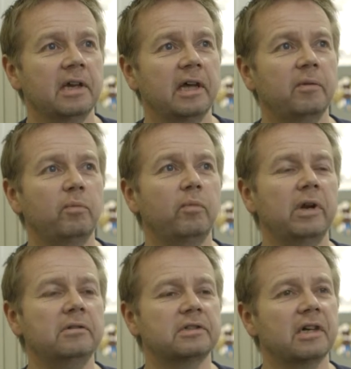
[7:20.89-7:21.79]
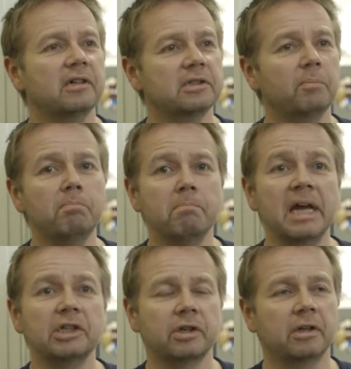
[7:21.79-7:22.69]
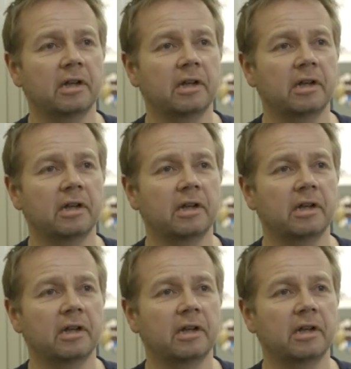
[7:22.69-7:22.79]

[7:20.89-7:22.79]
And then when you start to measure the